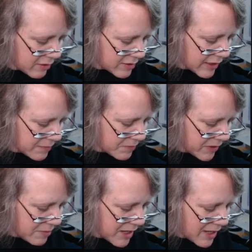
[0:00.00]
Hold on.
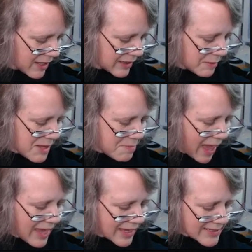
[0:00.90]
Let me let me
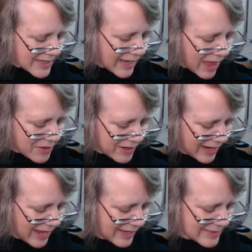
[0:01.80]
peg it together,
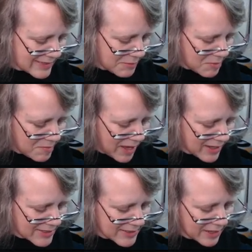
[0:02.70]
guys. Let me
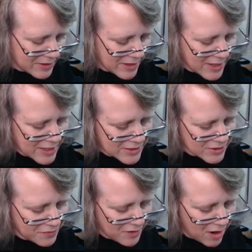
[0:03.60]
peg it together.
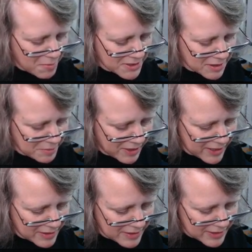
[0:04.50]
So if the arm is up
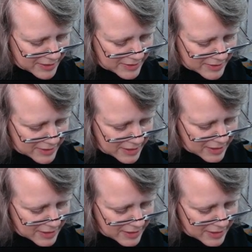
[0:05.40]
like this,